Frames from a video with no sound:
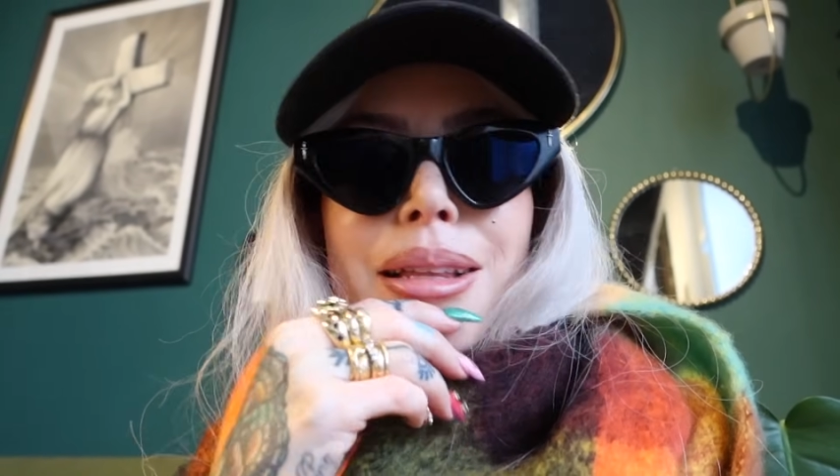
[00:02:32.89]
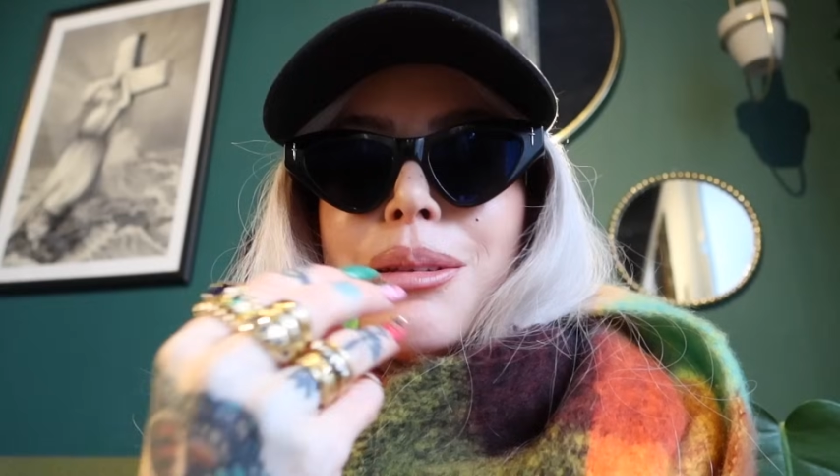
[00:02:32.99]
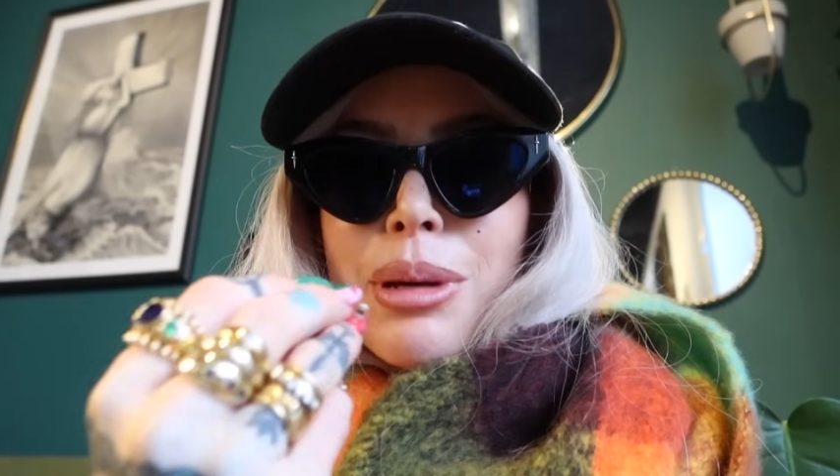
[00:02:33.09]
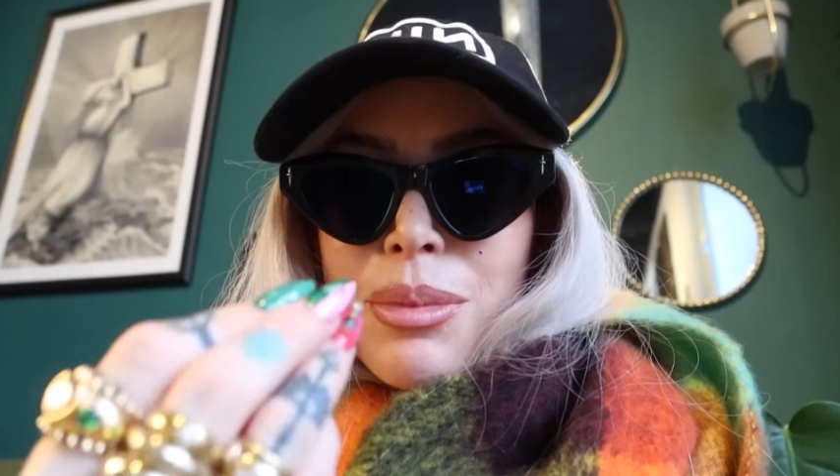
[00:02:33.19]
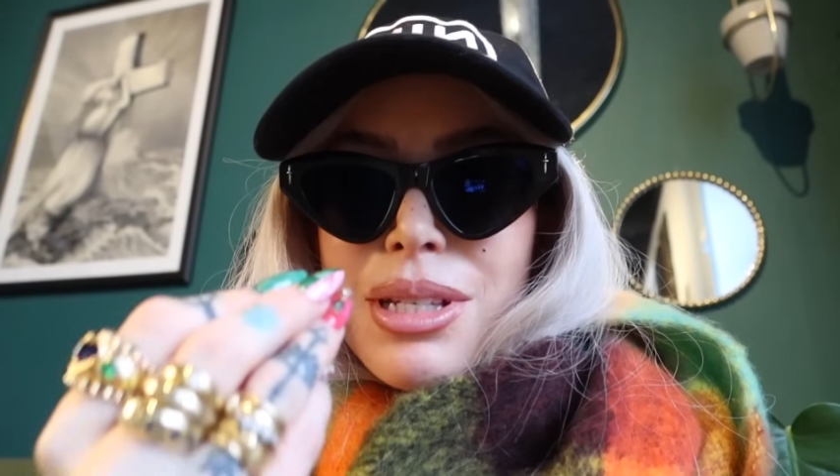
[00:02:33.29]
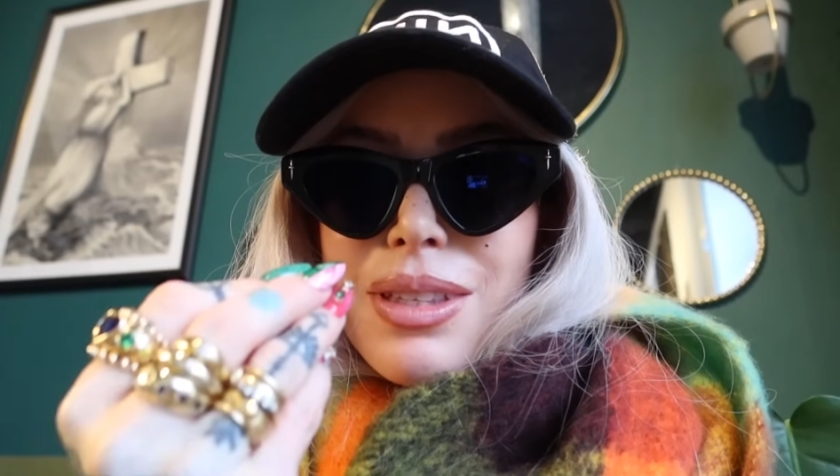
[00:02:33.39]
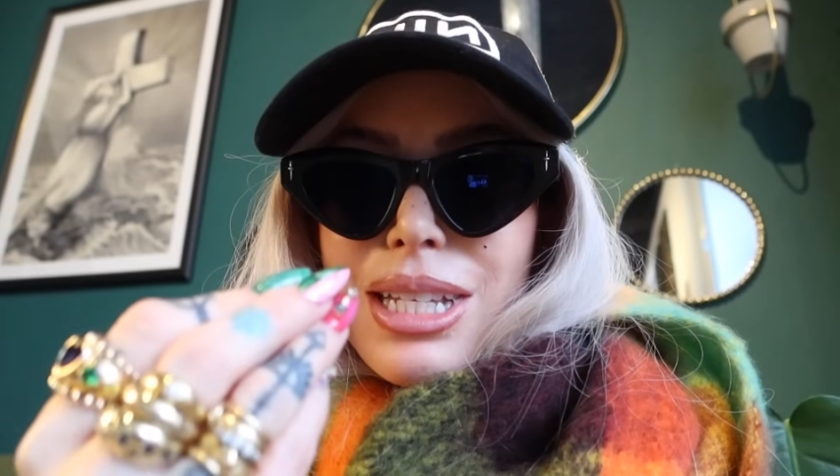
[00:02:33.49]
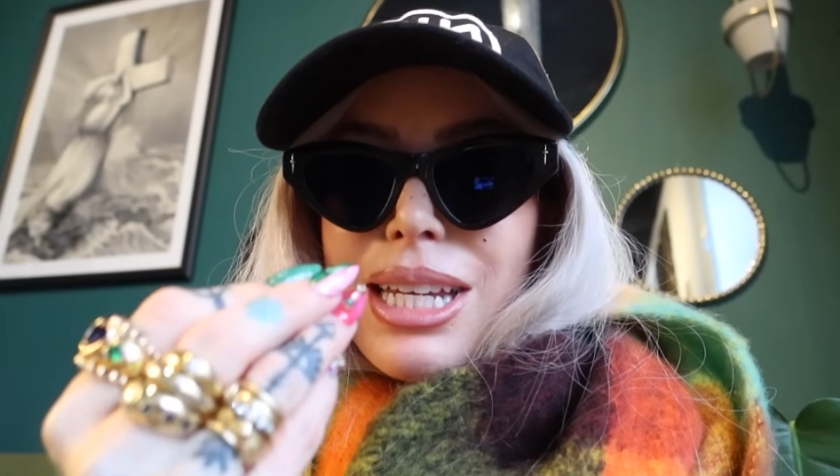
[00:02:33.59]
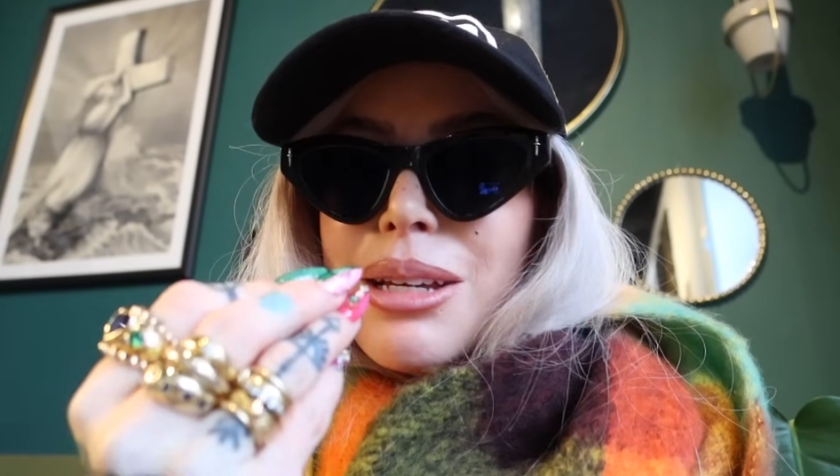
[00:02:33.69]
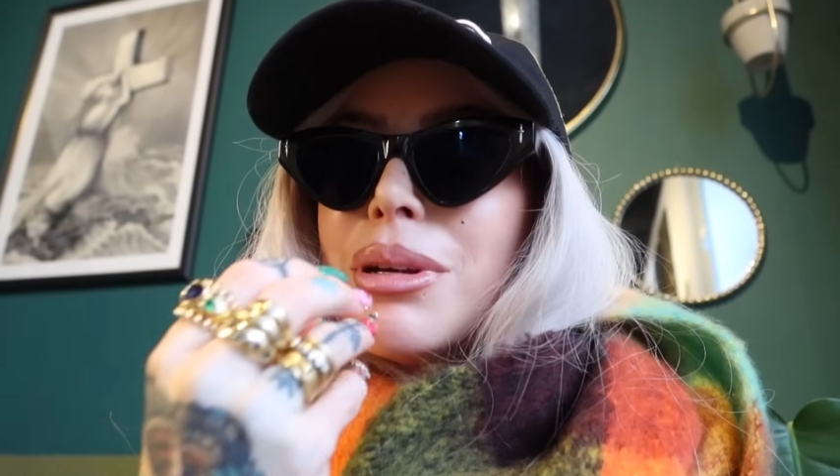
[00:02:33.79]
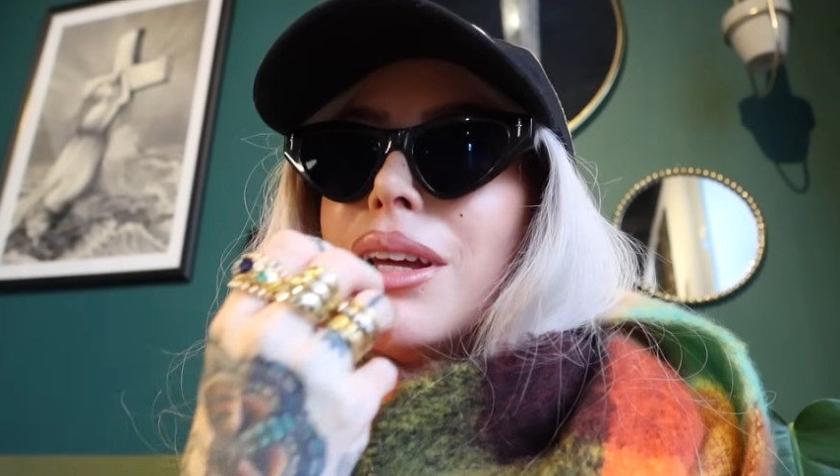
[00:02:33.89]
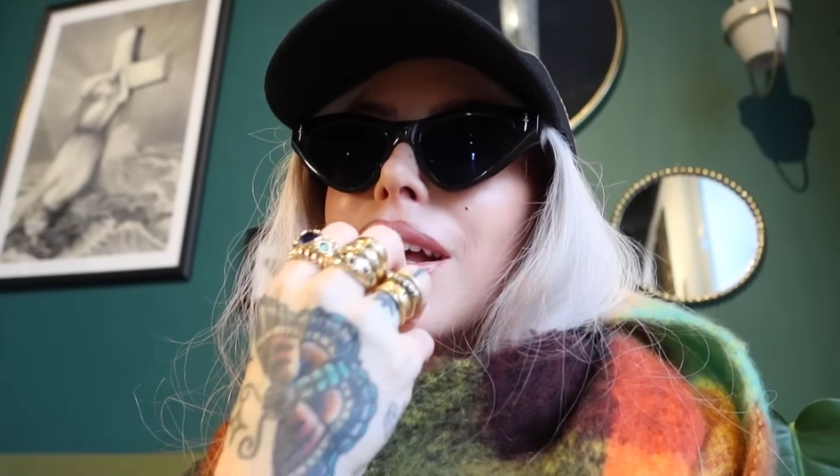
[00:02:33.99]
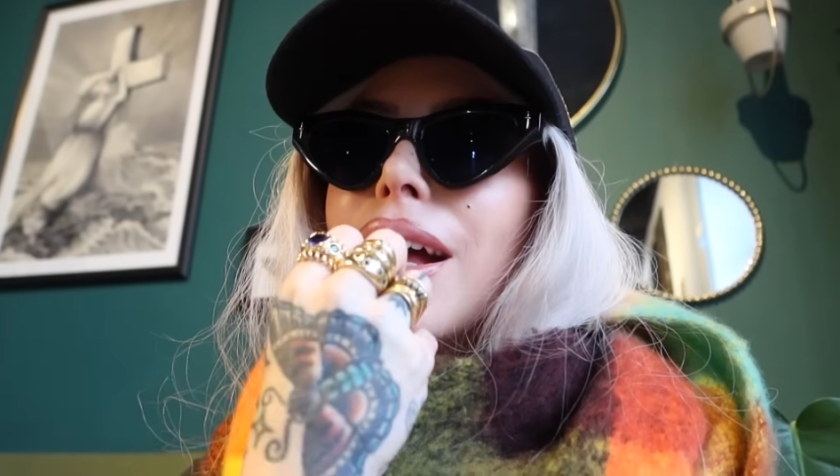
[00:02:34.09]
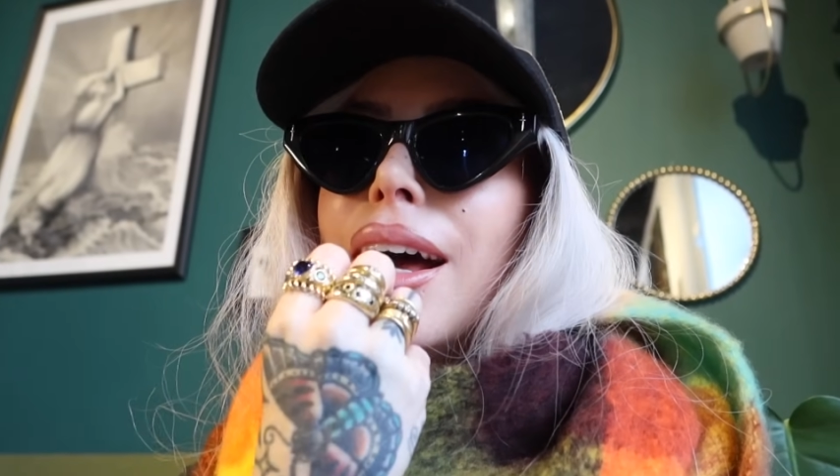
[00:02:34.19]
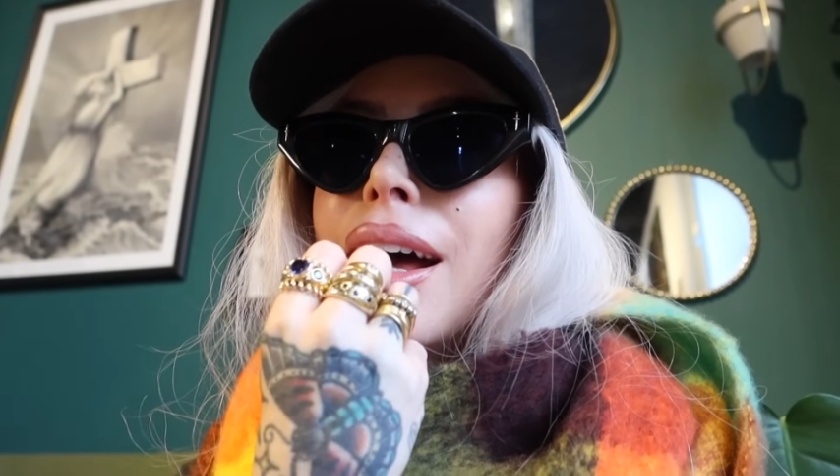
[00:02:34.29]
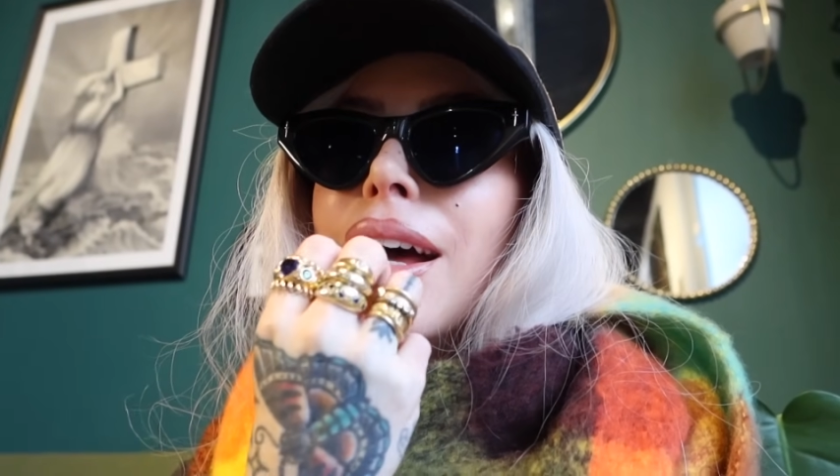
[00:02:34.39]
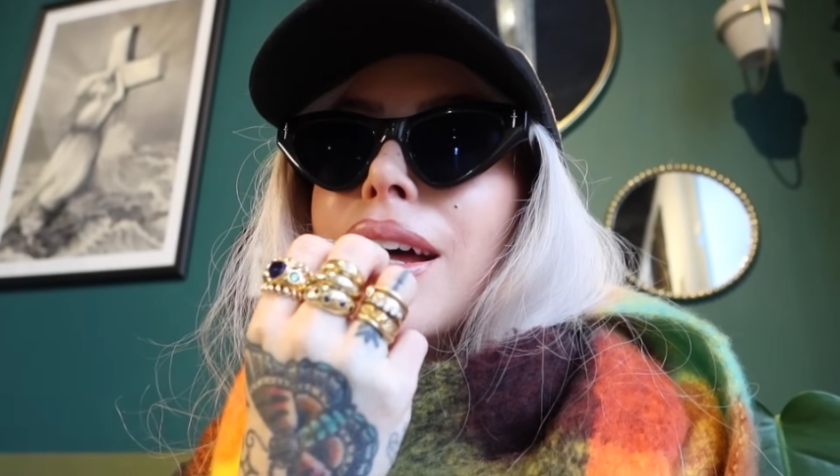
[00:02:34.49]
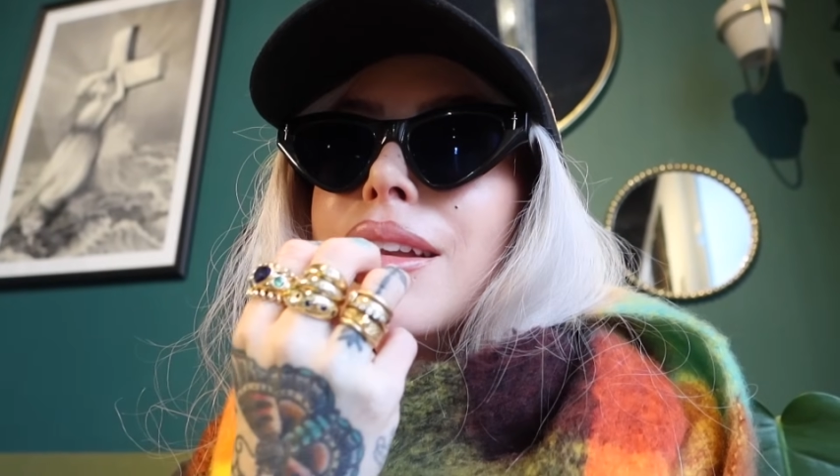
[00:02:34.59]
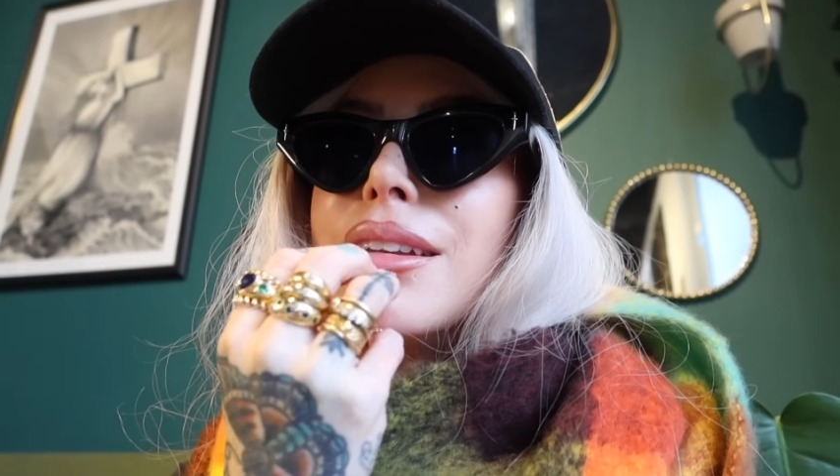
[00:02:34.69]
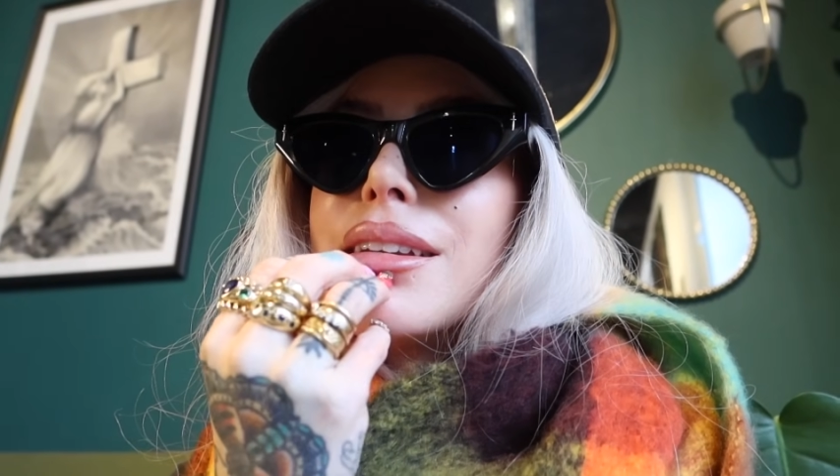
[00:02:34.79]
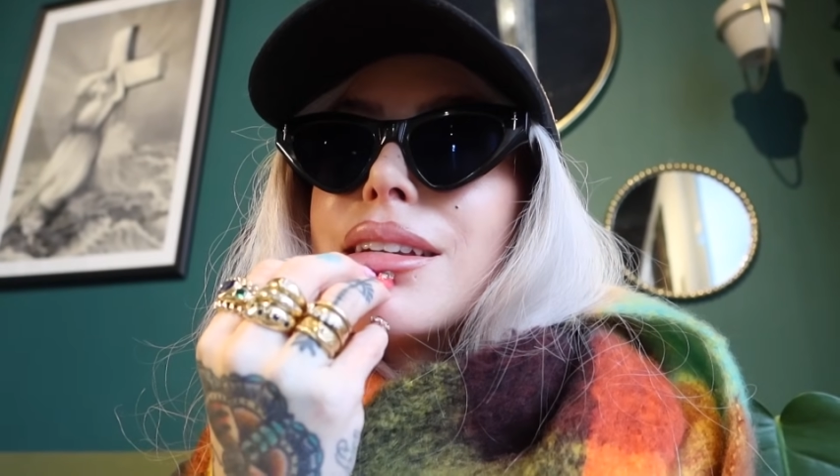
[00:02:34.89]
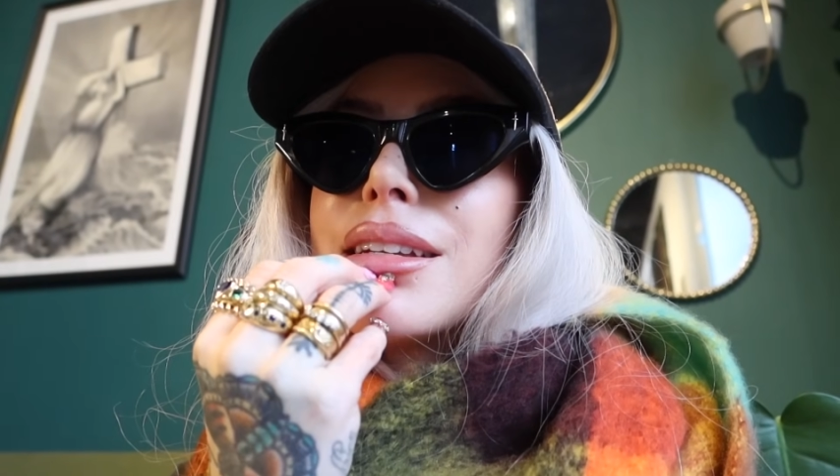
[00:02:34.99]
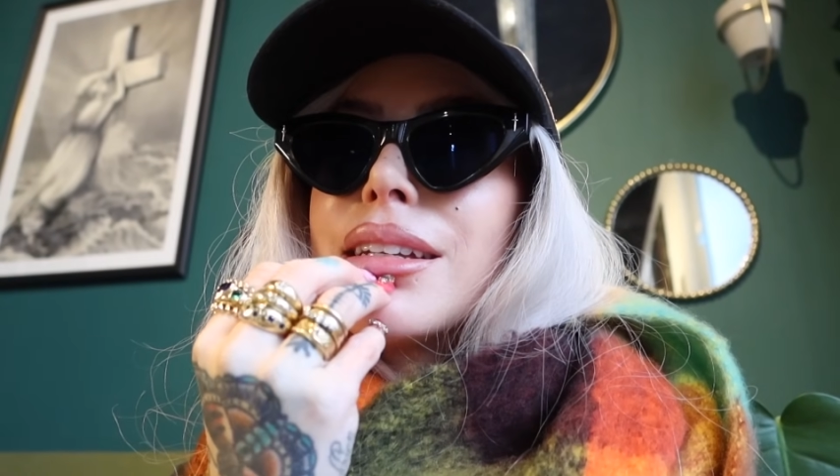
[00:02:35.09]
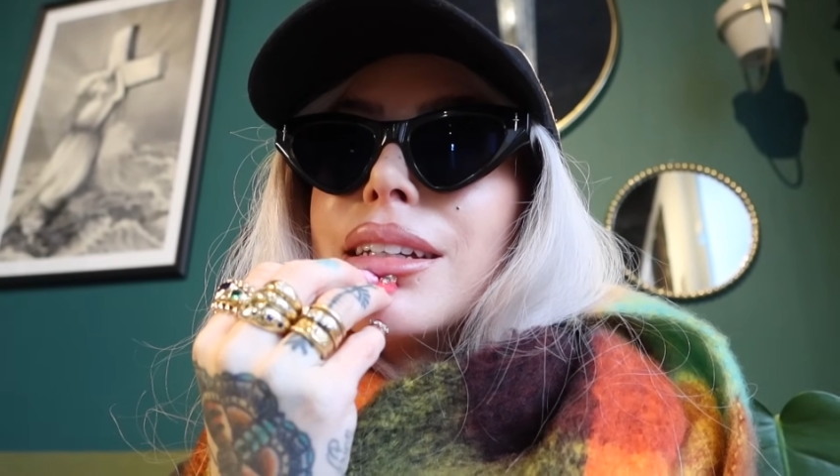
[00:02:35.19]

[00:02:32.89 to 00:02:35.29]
members of the team, and